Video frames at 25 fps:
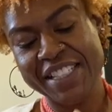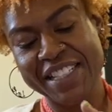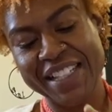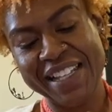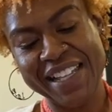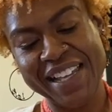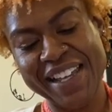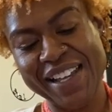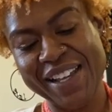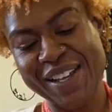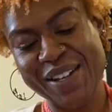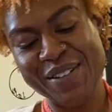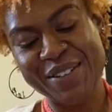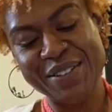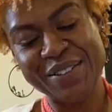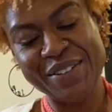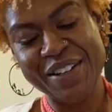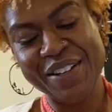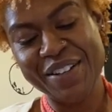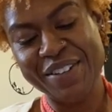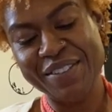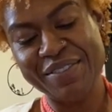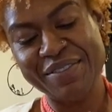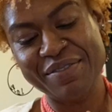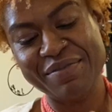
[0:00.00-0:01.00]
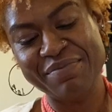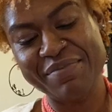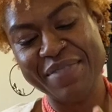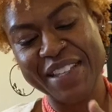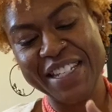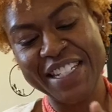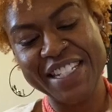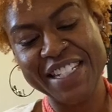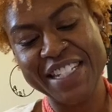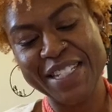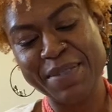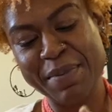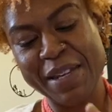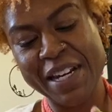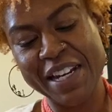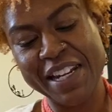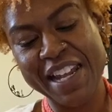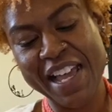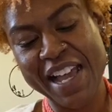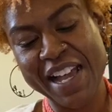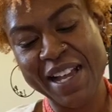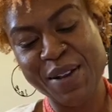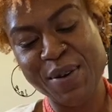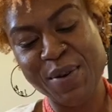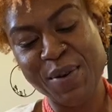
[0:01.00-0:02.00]
don't know. It's just been a
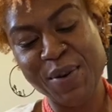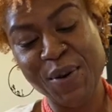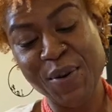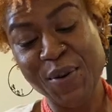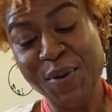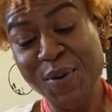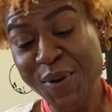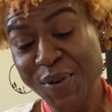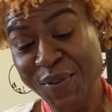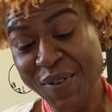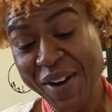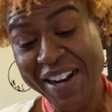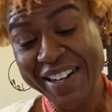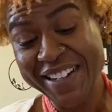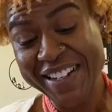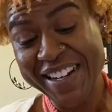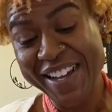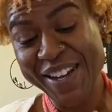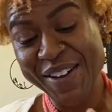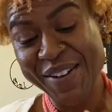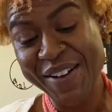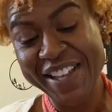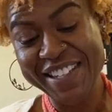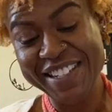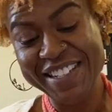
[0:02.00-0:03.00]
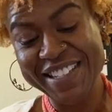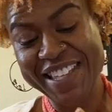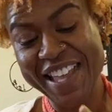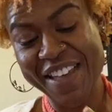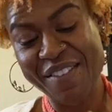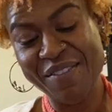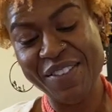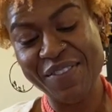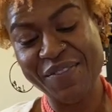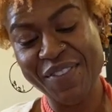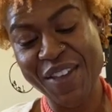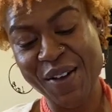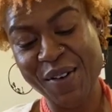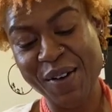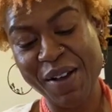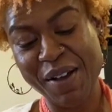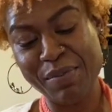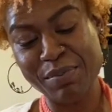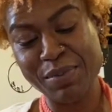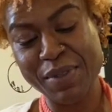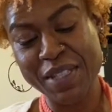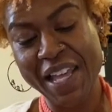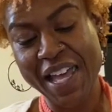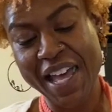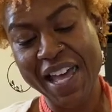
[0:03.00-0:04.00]
lot going on right now. I just haven't felt
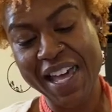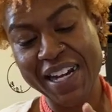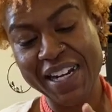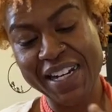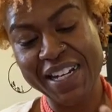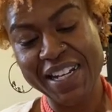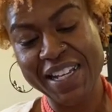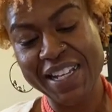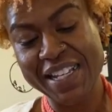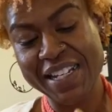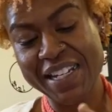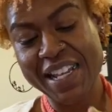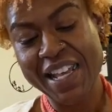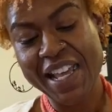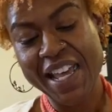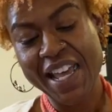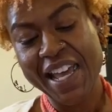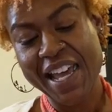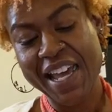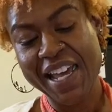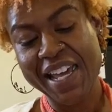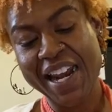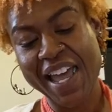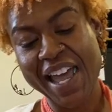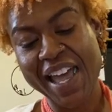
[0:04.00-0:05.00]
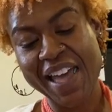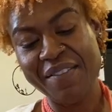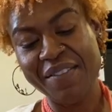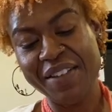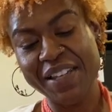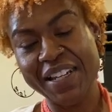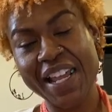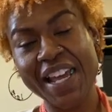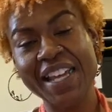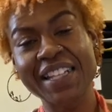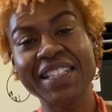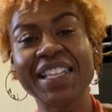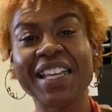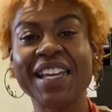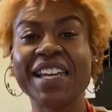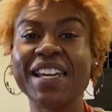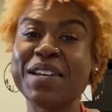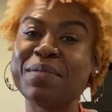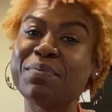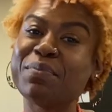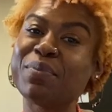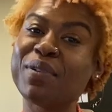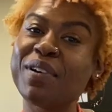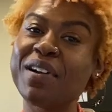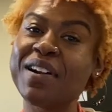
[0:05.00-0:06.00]
up to editing, and I haven't liked the
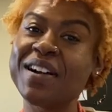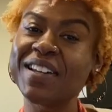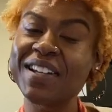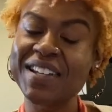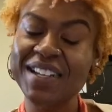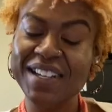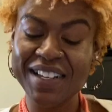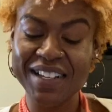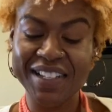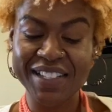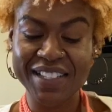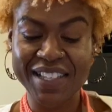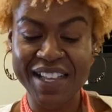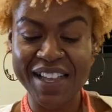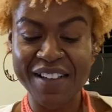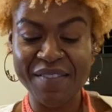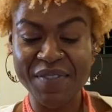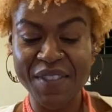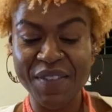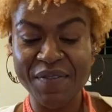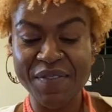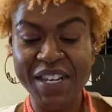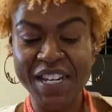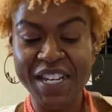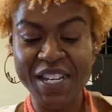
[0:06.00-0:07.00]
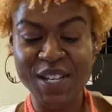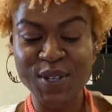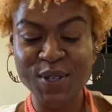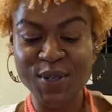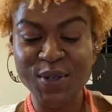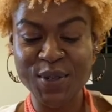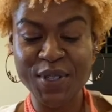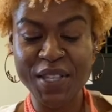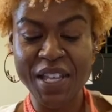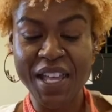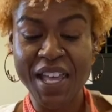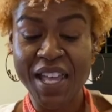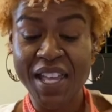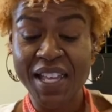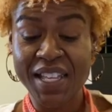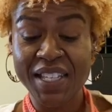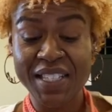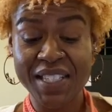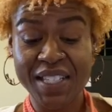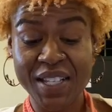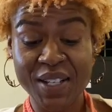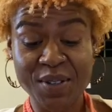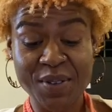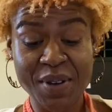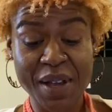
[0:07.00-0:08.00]
end product of the videos,
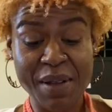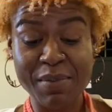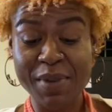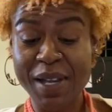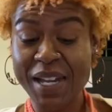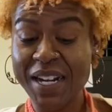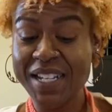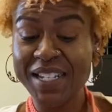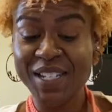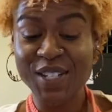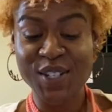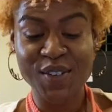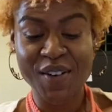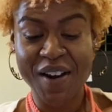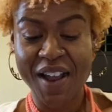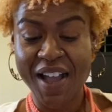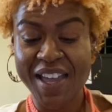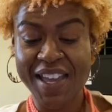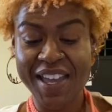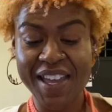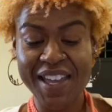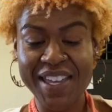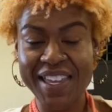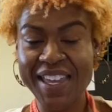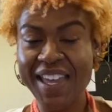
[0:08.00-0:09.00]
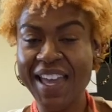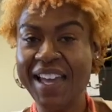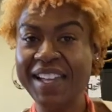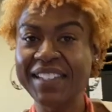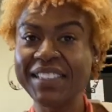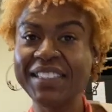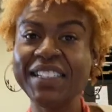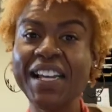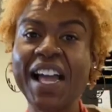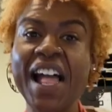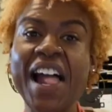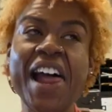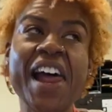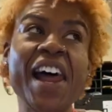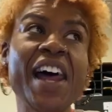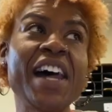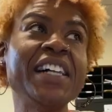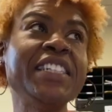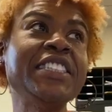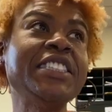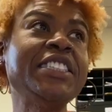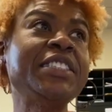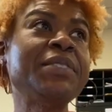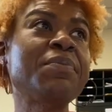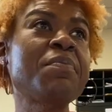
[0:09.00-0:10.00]
so I'm gonna try again.
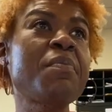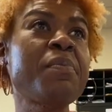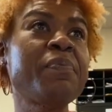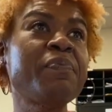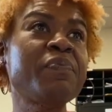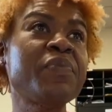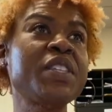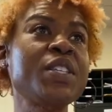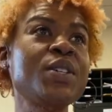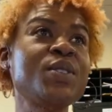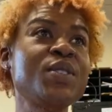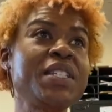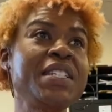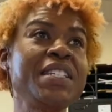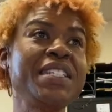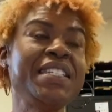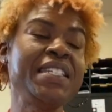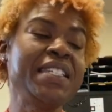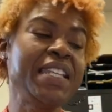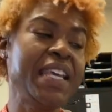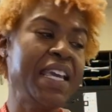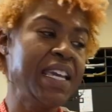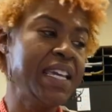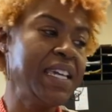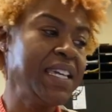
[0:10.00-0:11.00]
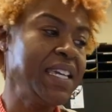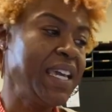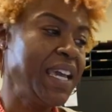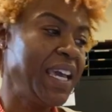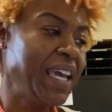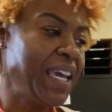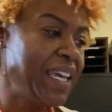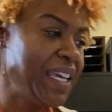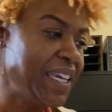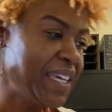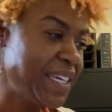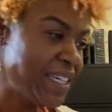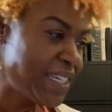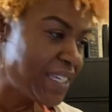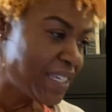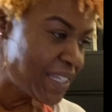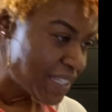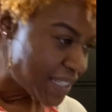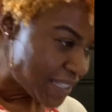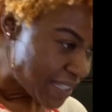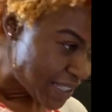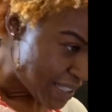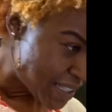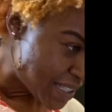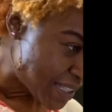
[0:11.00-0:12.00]
So today
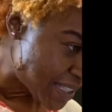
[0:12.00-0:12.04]
is